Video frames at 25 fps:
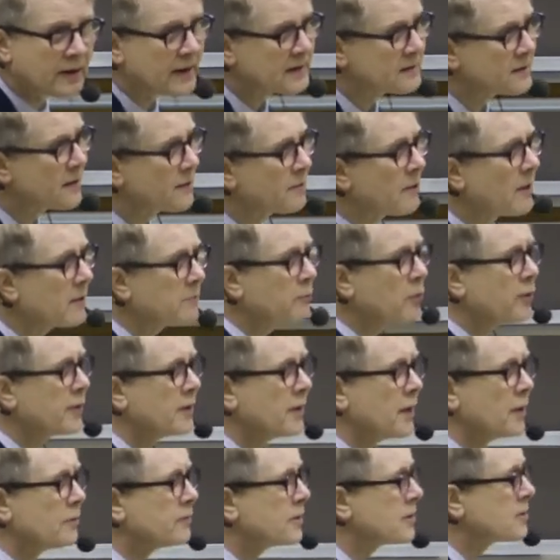as I pointed
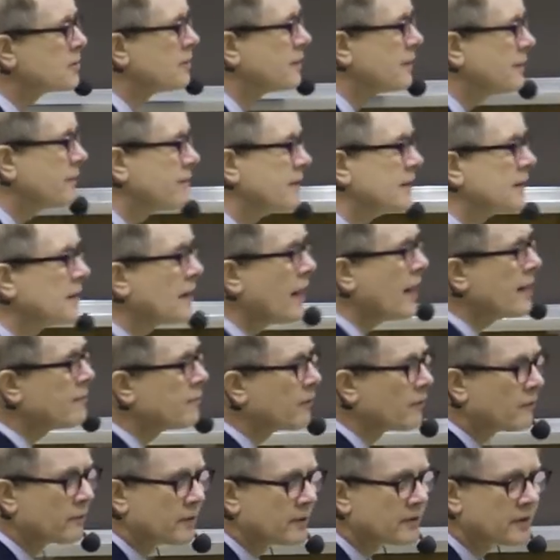out, is a different type
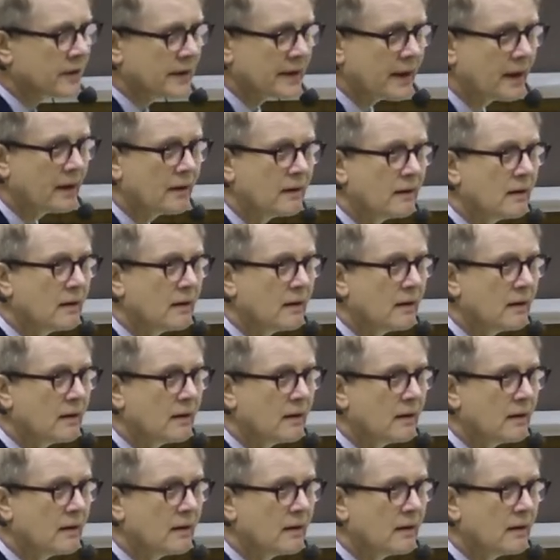of thing.